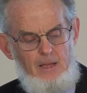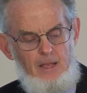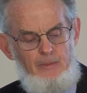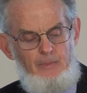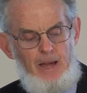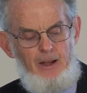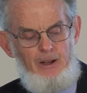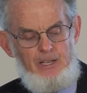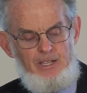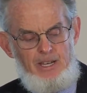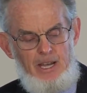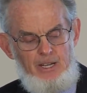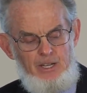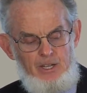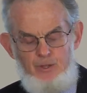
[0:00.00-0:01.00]
The power
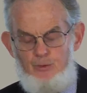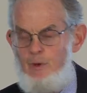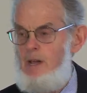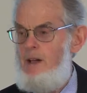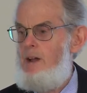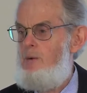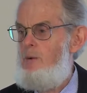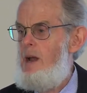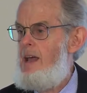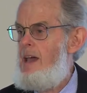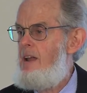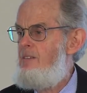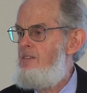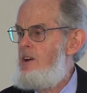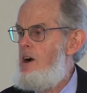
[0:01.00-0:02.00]
stations were going to run
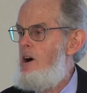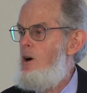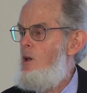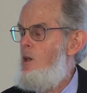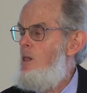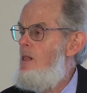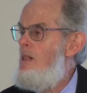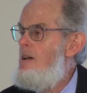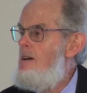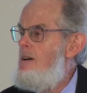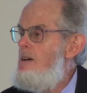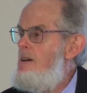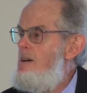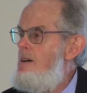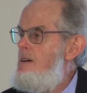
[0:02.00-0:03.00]
out of coal.
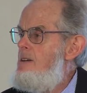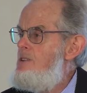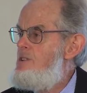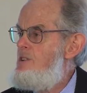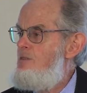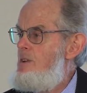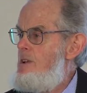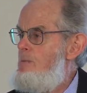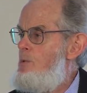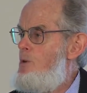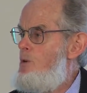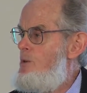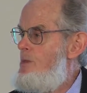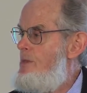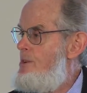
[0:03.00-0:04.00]
Chifley
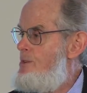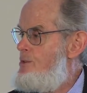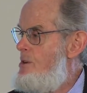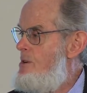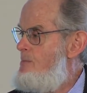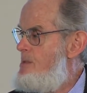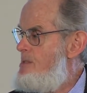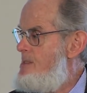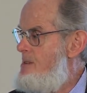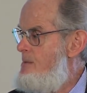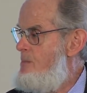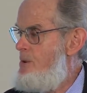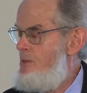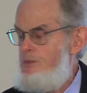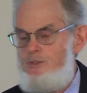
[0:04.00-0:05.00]
brought the troops
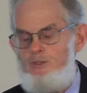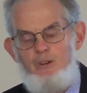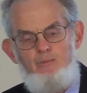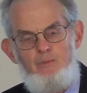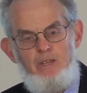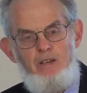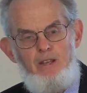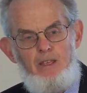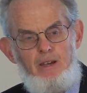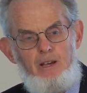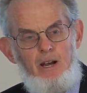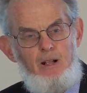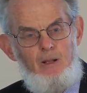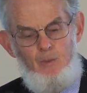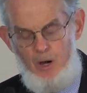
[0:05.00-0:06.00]
and put the troops into the
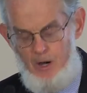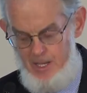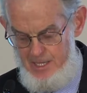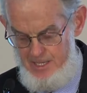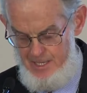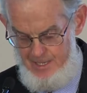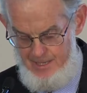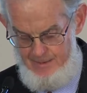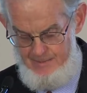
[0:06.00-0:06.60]
coal mines.